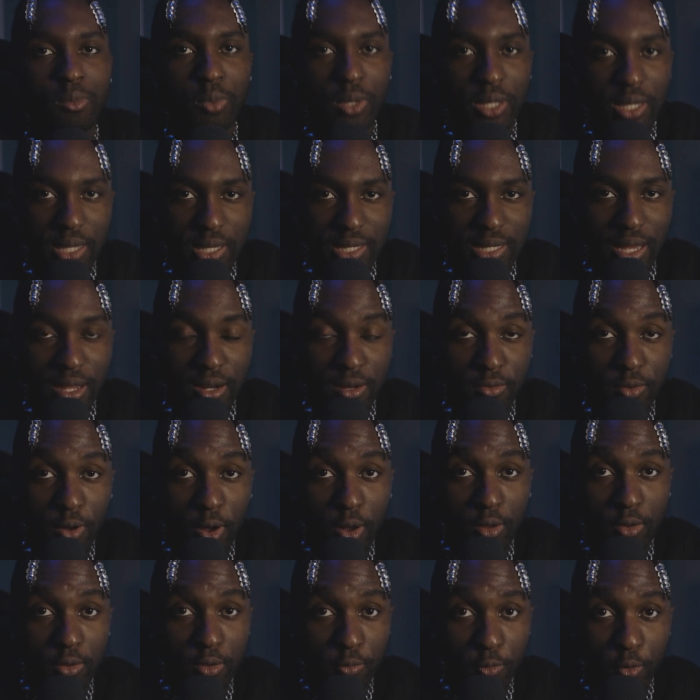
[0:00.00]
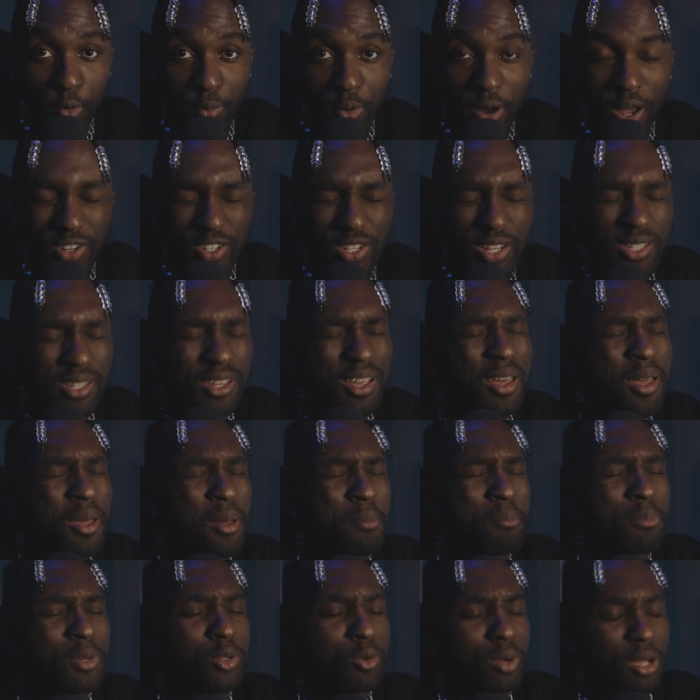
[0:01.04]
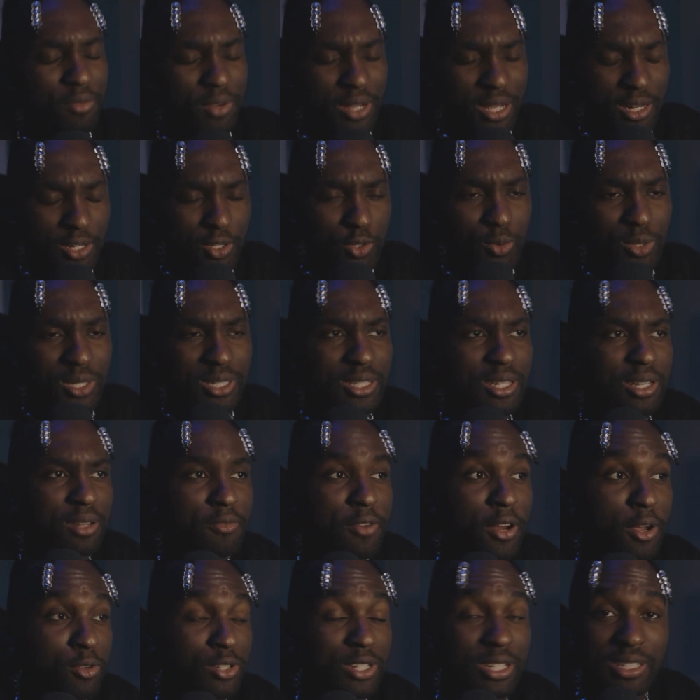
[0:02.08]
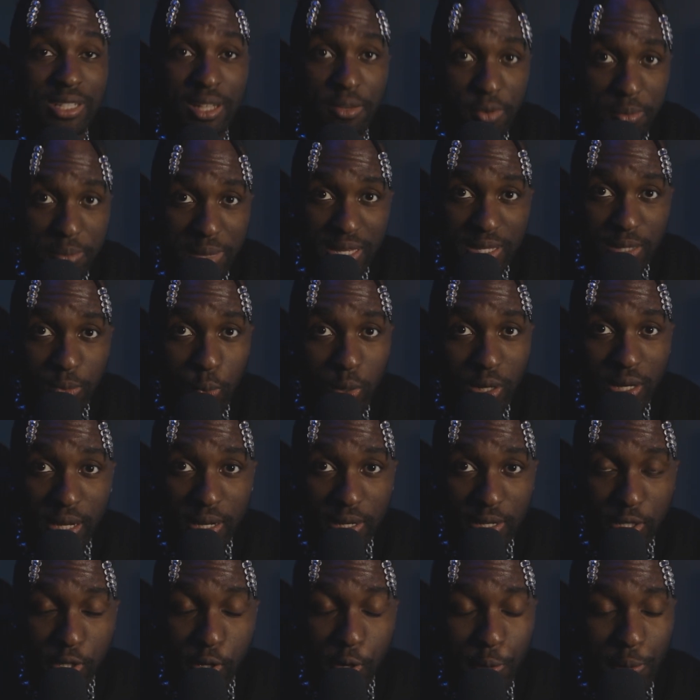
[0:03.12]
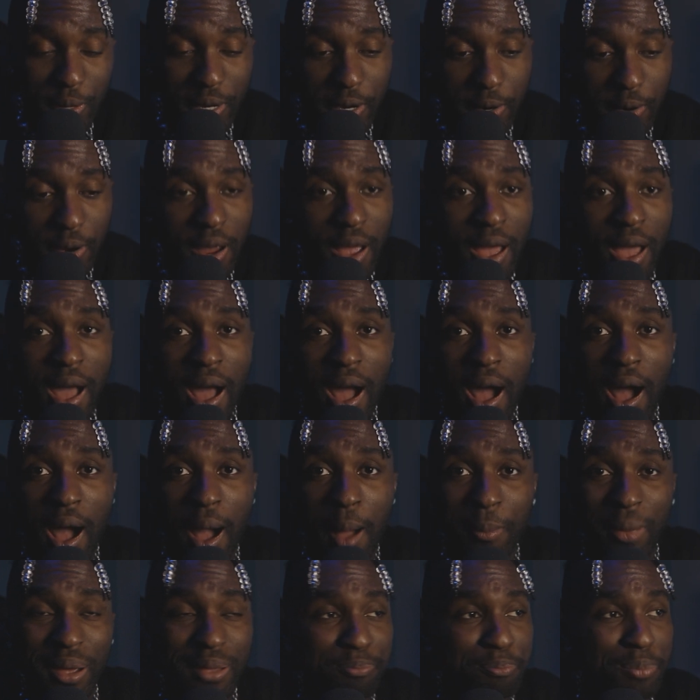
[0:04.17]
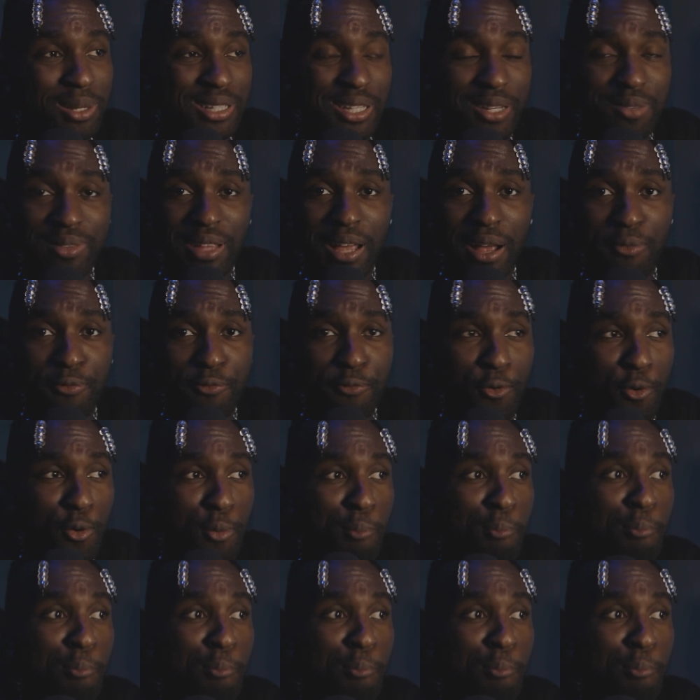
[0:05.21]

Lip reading: weakest out of all of the 4 projects, but don't ever get it twisted. Frank Ocean has never missed one day in his career. I believe that for